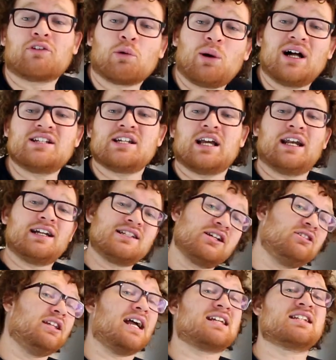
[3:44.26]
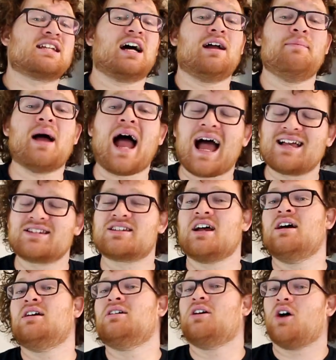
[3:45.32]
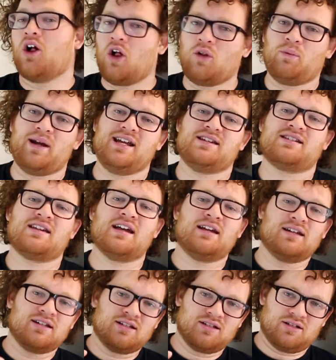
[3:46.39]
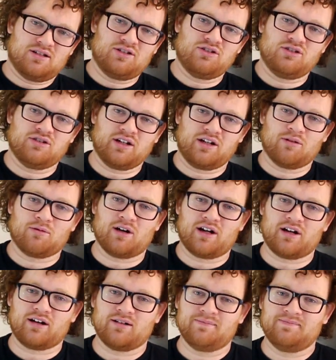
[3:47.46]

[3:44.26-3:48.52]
watching, and until next time, as always, drink your water.